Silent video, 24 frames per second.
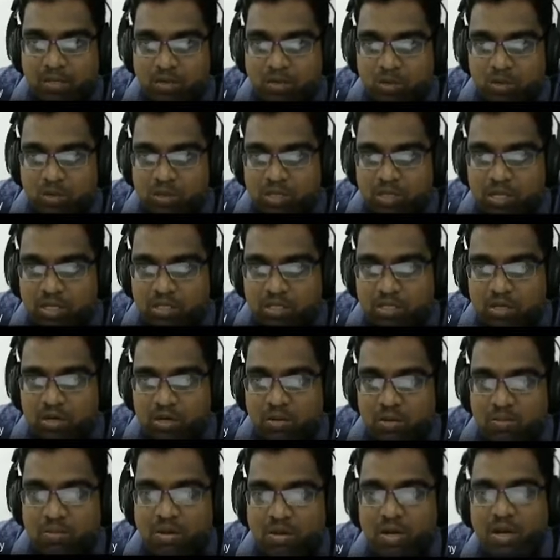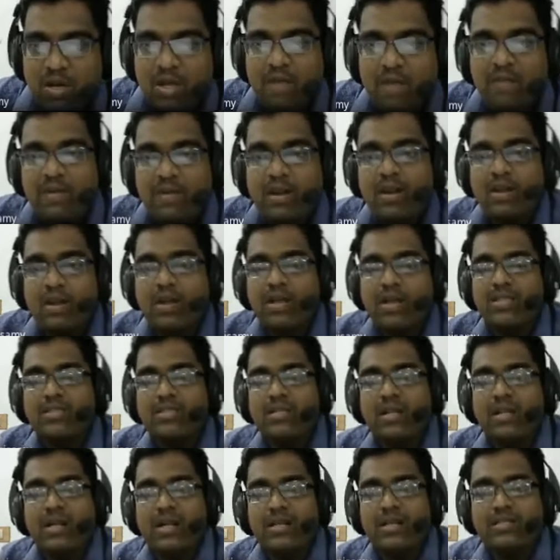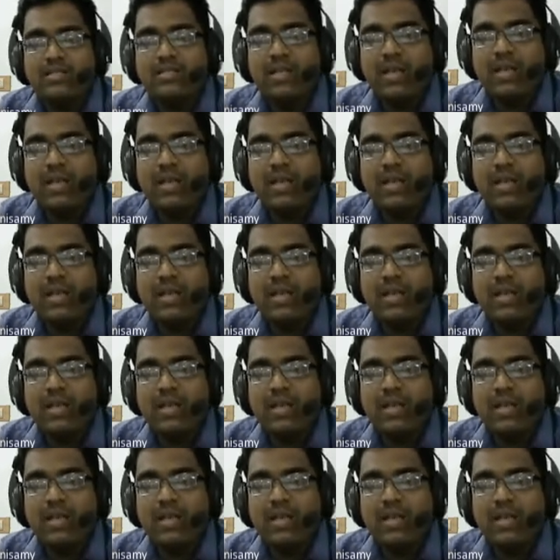So this term I will consider as